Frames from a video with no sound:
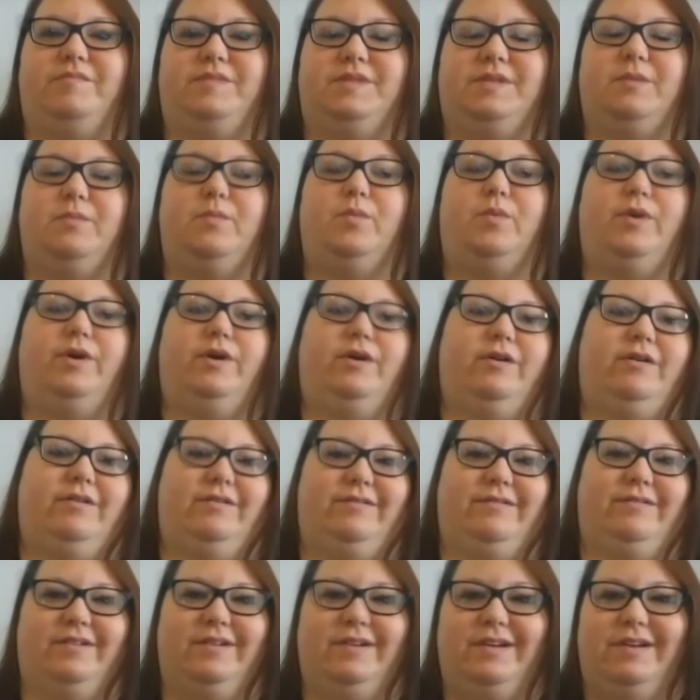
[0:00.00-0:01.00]

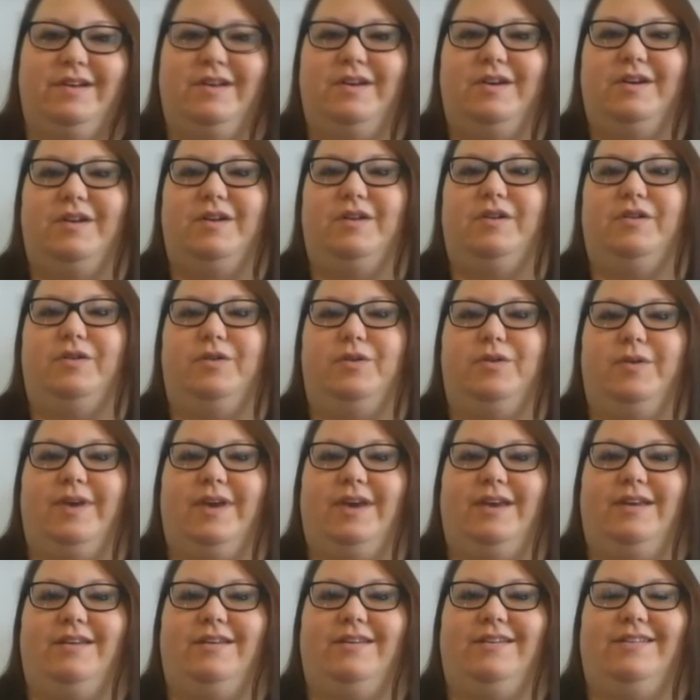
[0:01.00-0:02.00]
somewhere
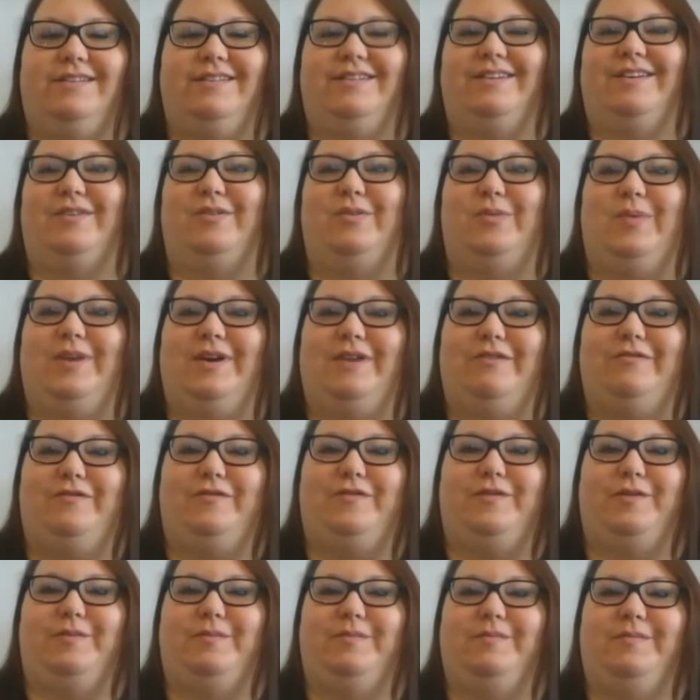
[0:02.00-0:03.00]
located away
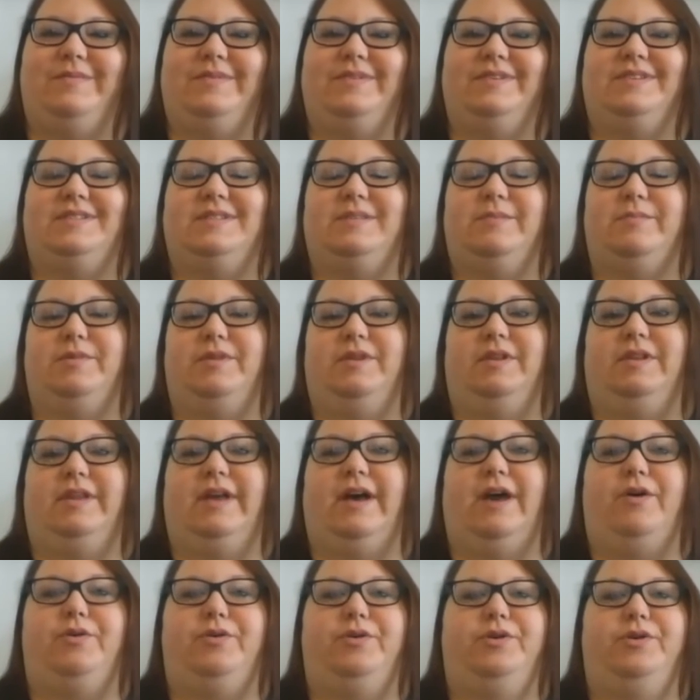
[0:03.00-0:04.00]
from some of the
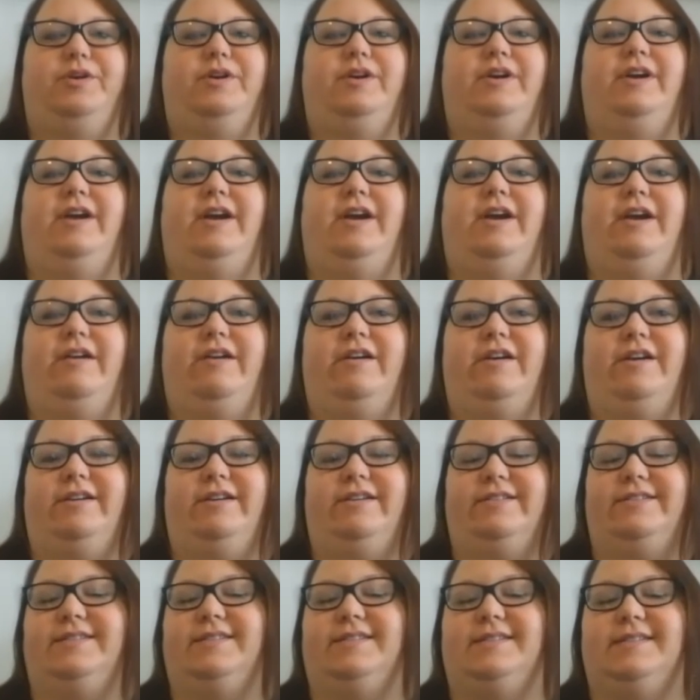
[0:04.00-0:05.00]
louder
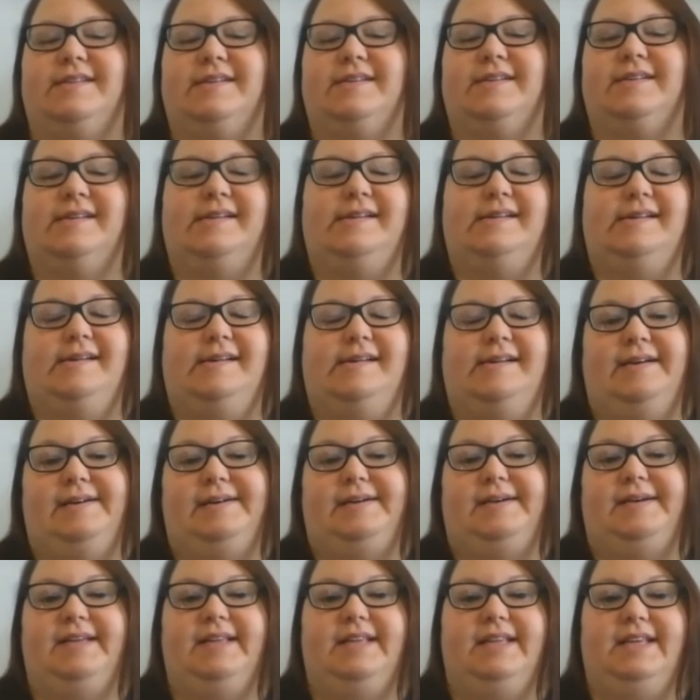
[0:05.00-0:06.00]
areas.
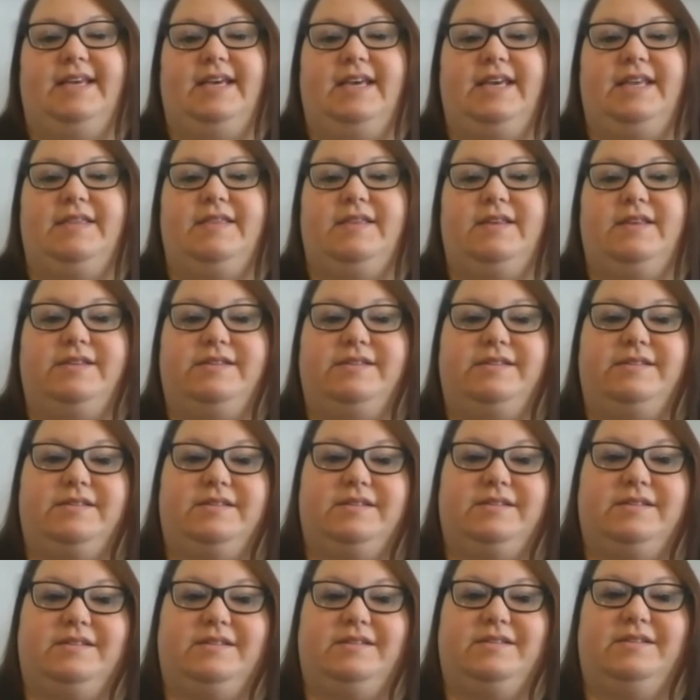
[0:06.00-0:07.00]
In
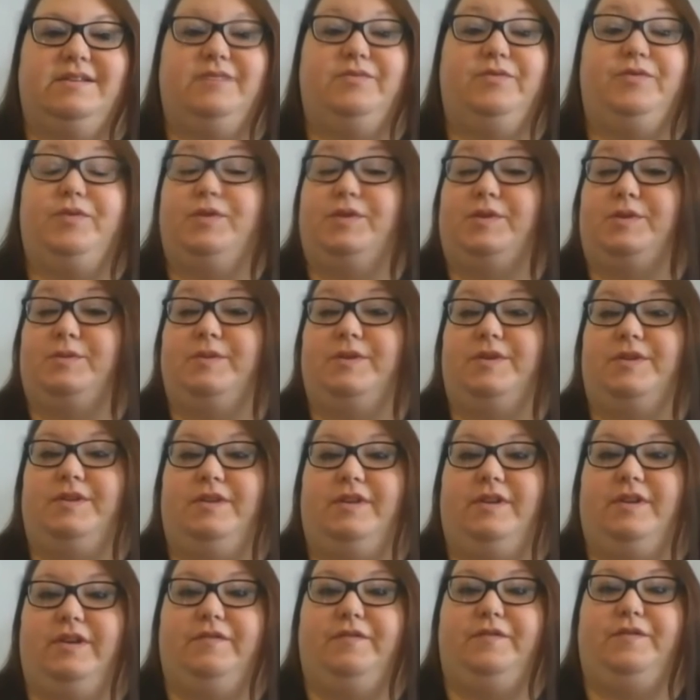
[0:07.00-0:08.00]
this, for Smith
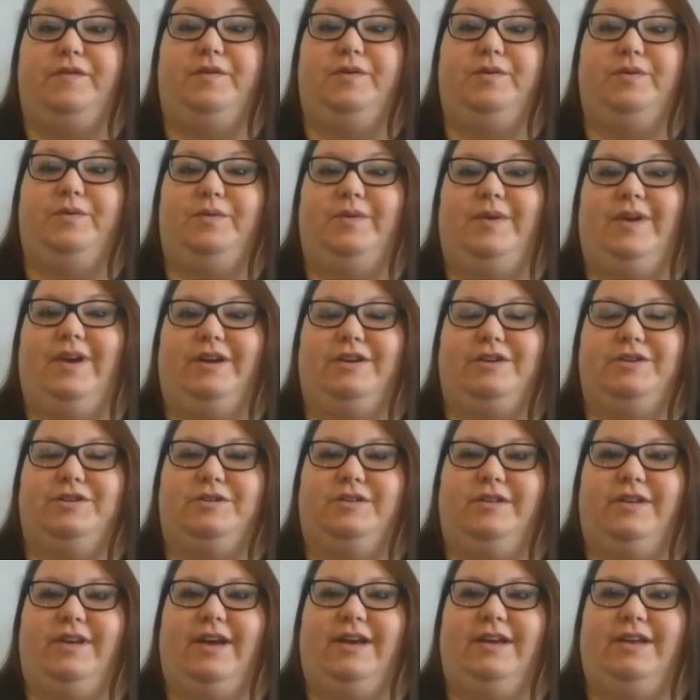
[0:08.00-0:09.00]
and Nephew, we
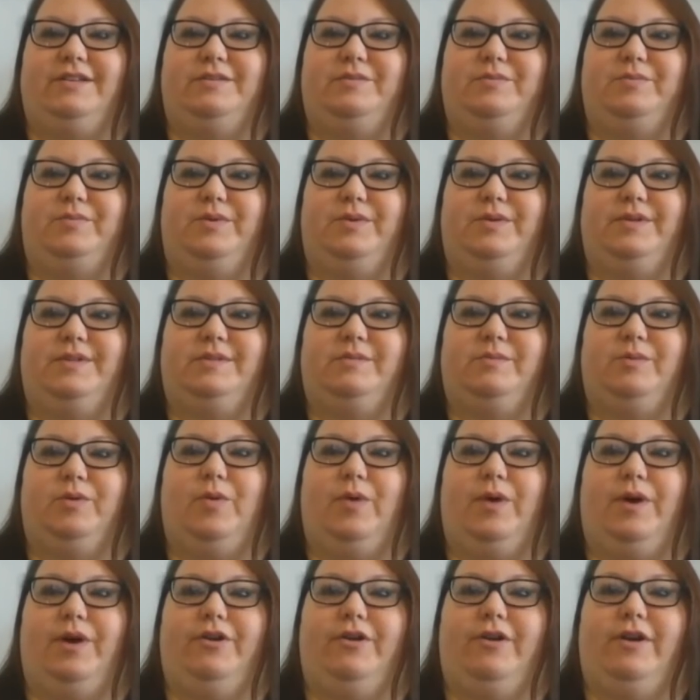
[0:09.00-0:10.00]
actually had to put some
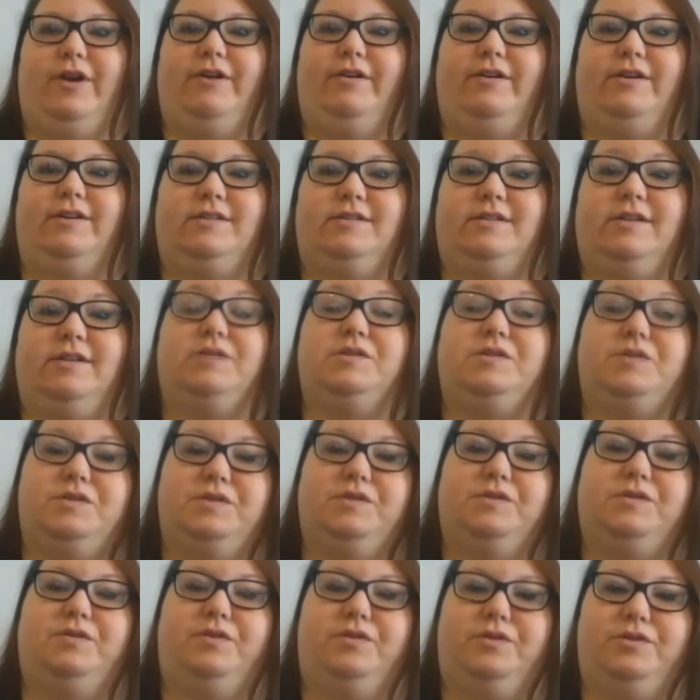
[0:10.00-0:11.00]
quieter areas
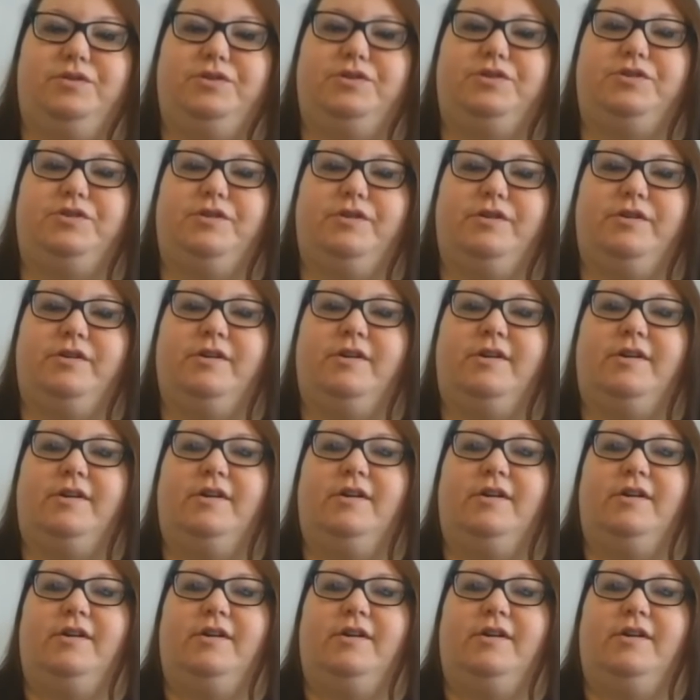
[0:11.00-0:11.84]
next to larger